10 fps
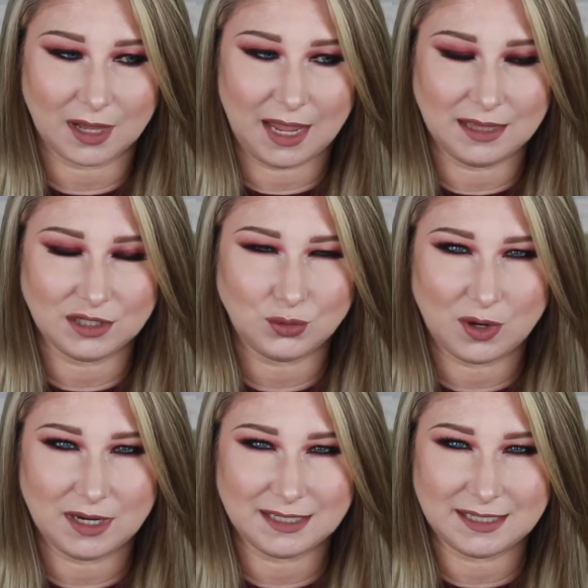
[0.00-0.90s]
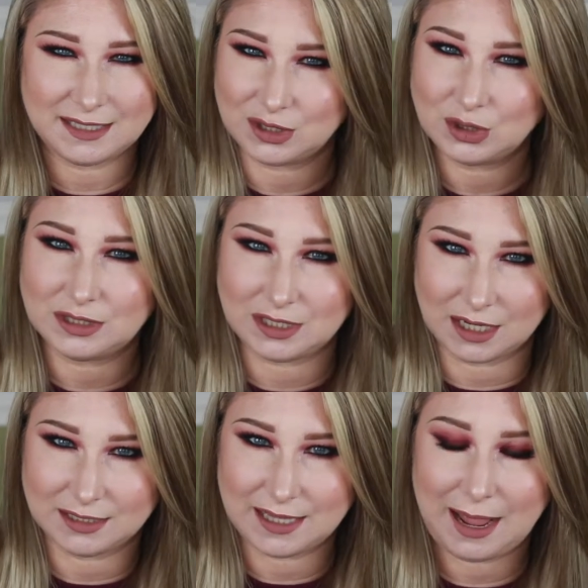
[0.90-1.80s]
And this one still
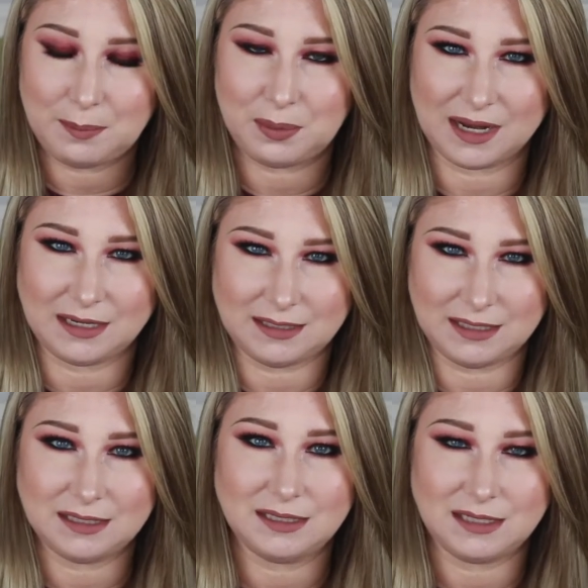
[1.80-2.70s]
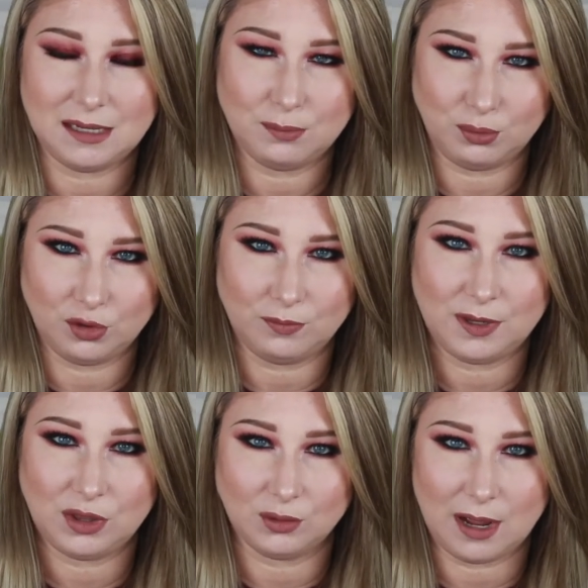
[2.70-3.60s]
does that, but I did see
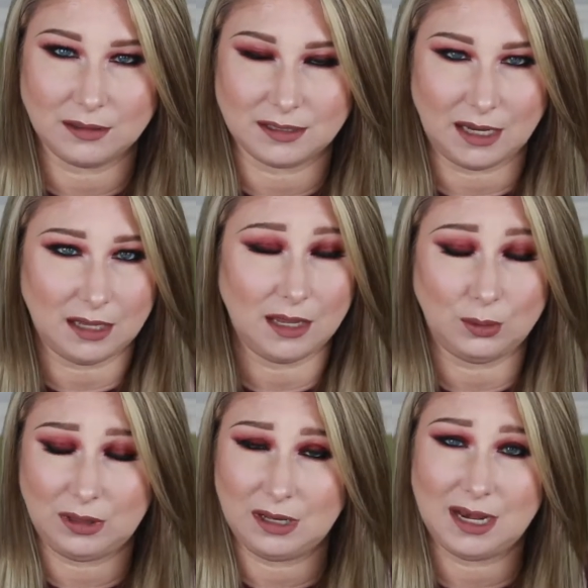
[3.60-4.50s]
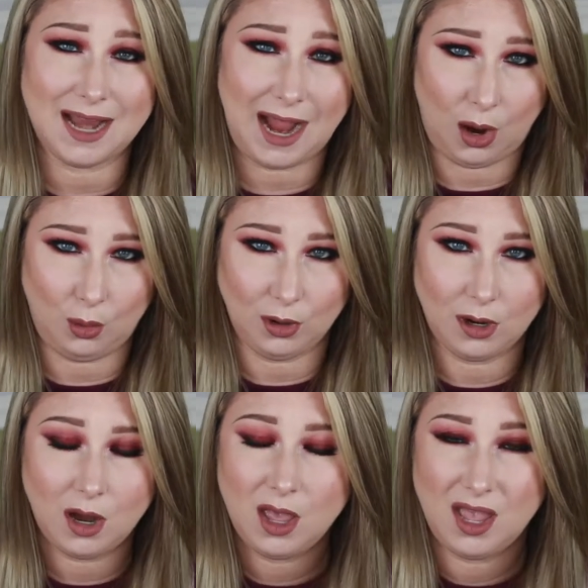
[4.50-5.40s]
improvement throughout the day. Like within an
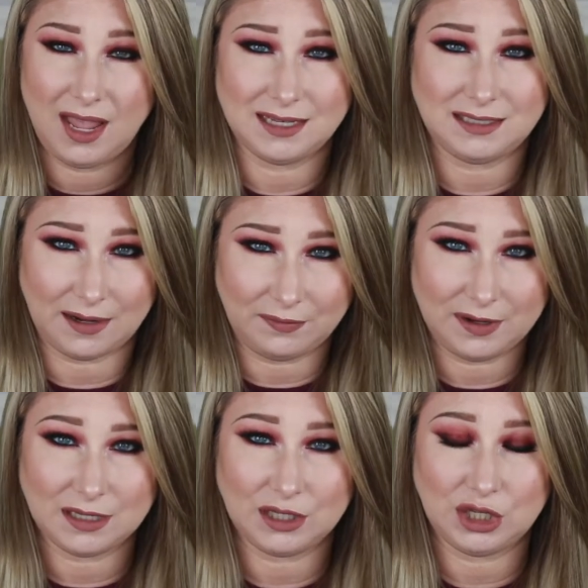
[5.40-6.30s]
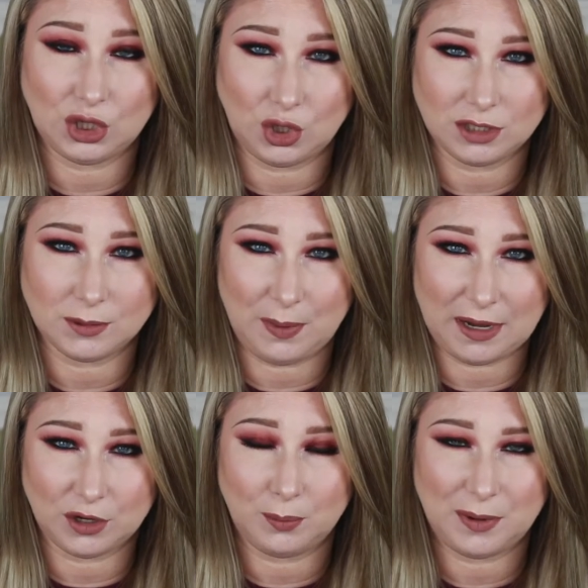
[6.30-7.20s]
hour, it definitely looked
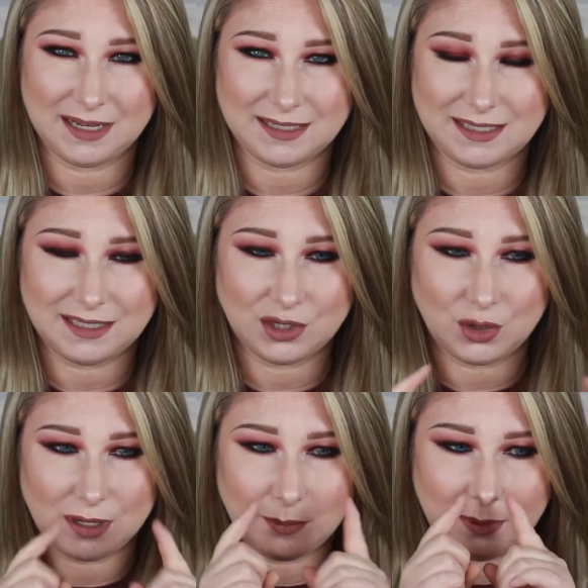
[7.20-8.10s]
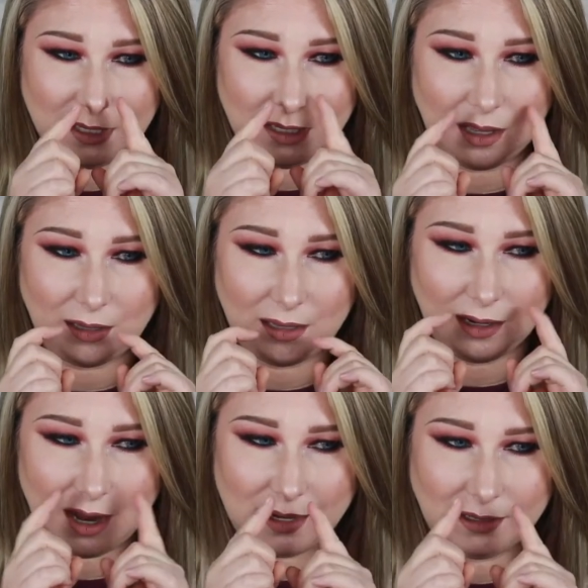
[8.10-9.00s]
better, but it still can be a
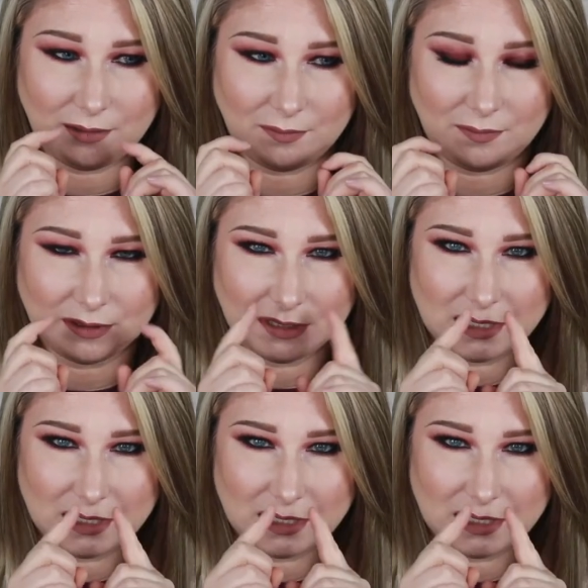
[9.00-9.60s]
kind of